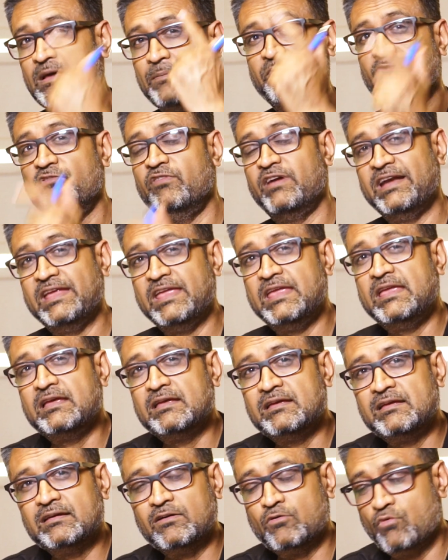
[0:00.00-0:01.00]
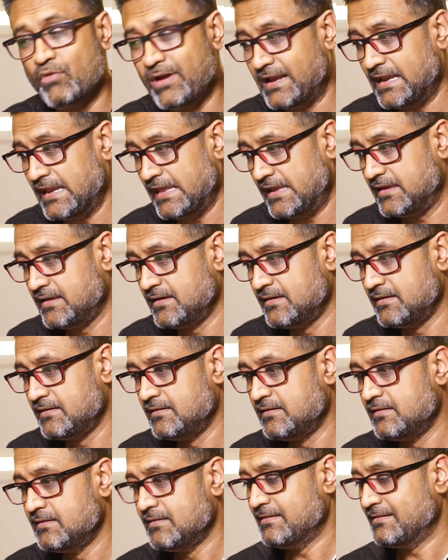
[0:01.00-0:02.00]
up very quickly.
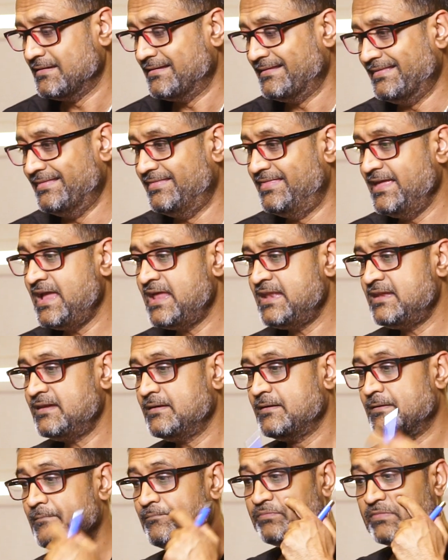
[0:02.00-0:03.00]
Then